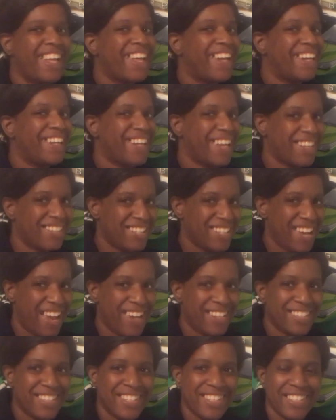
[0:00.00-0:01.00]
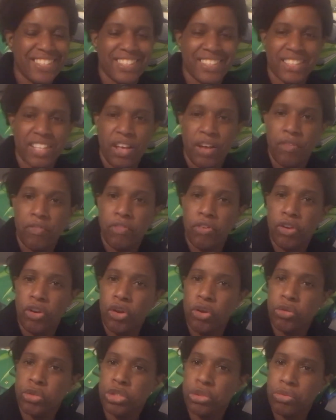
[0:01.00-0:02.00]
Let the ideas
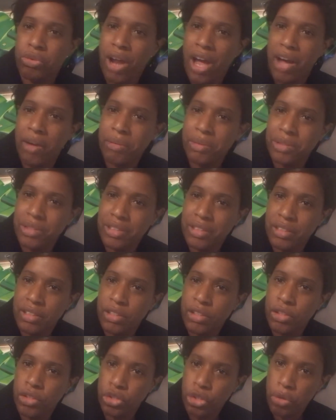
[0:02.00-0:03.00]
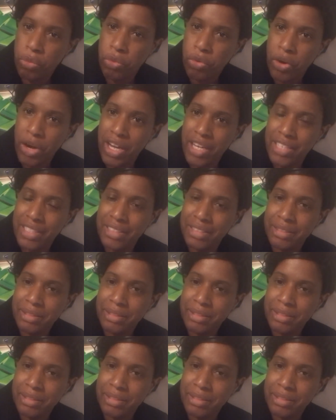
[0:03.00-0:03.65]
float around your brain.